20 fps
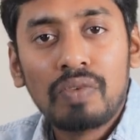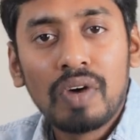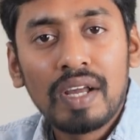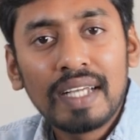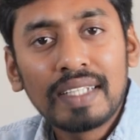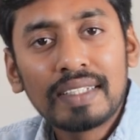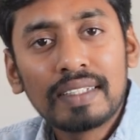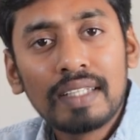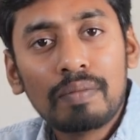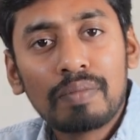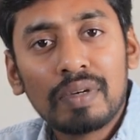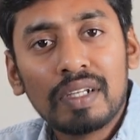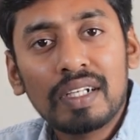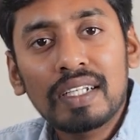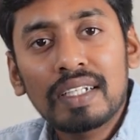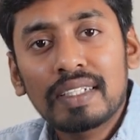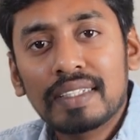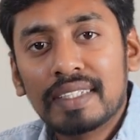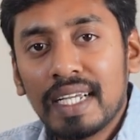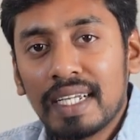For example,
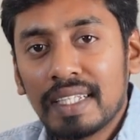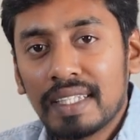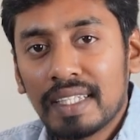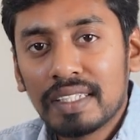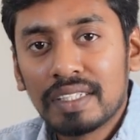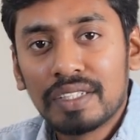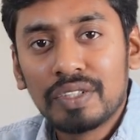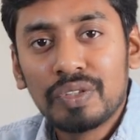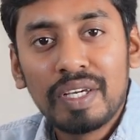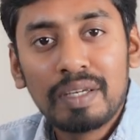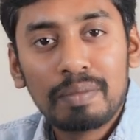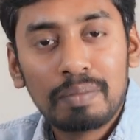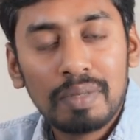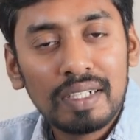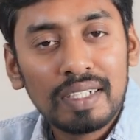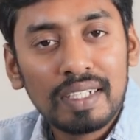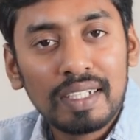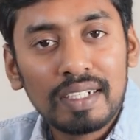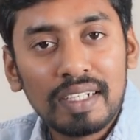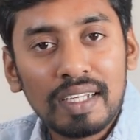check this UI
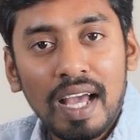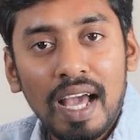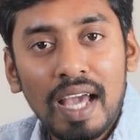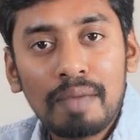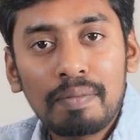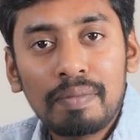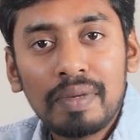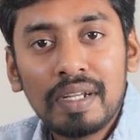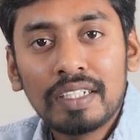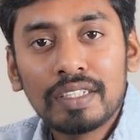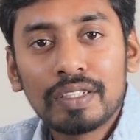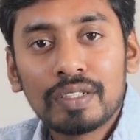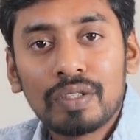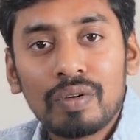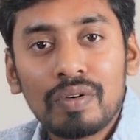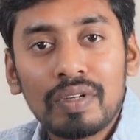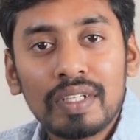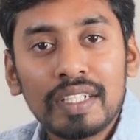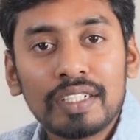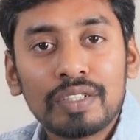builder. I build
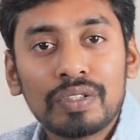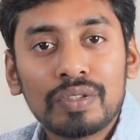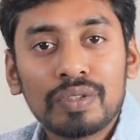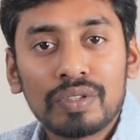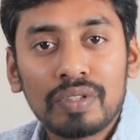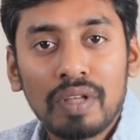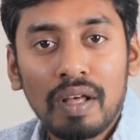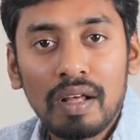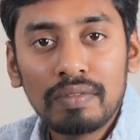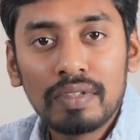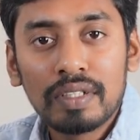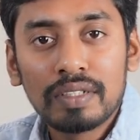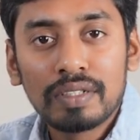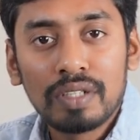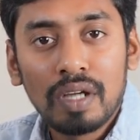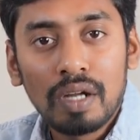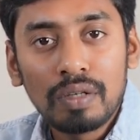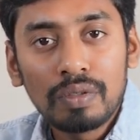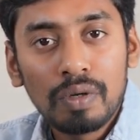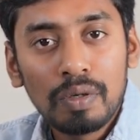slowly to solve the
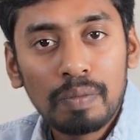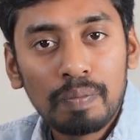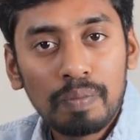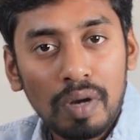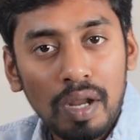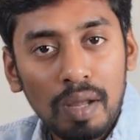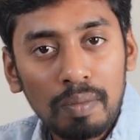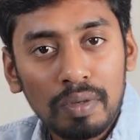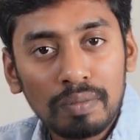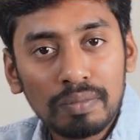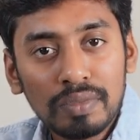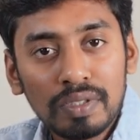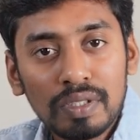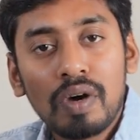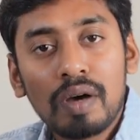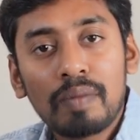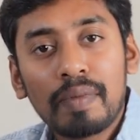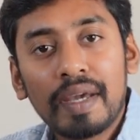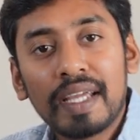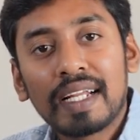shortcode problems
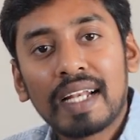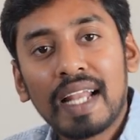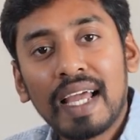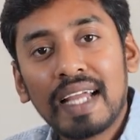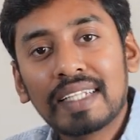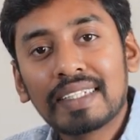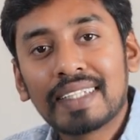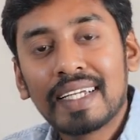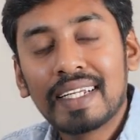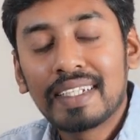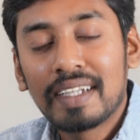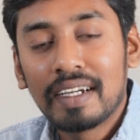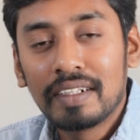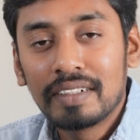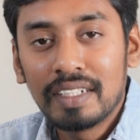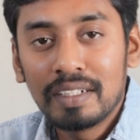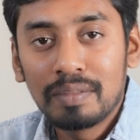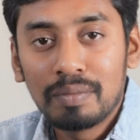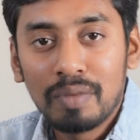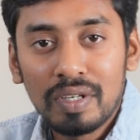for my client-side
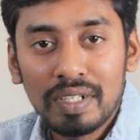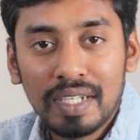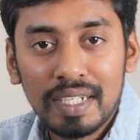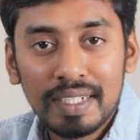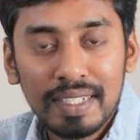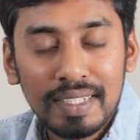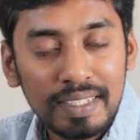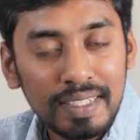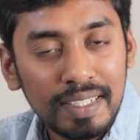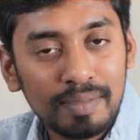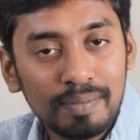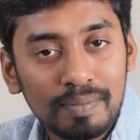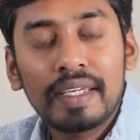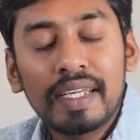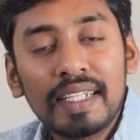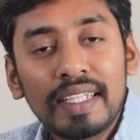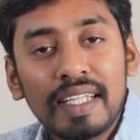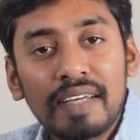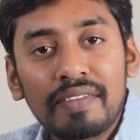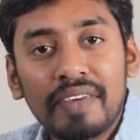content marketing team.
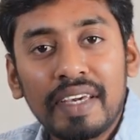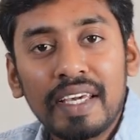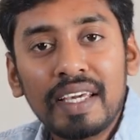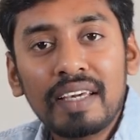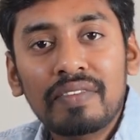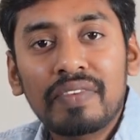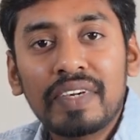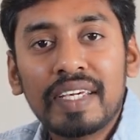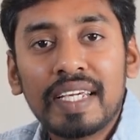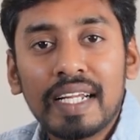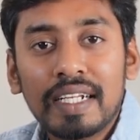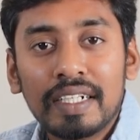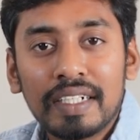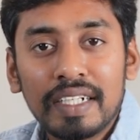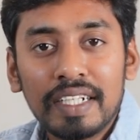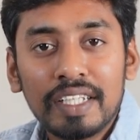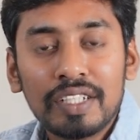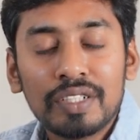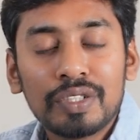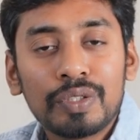In the way, we can
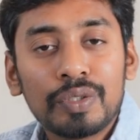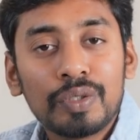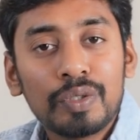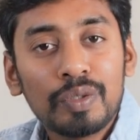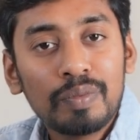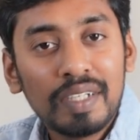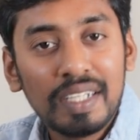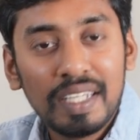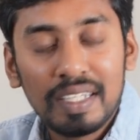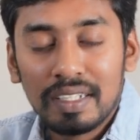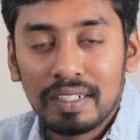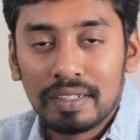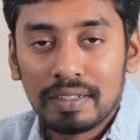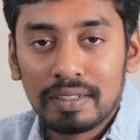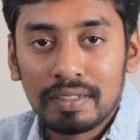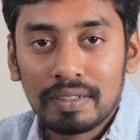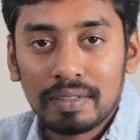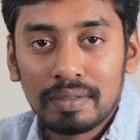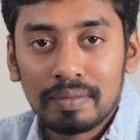reduce human errors.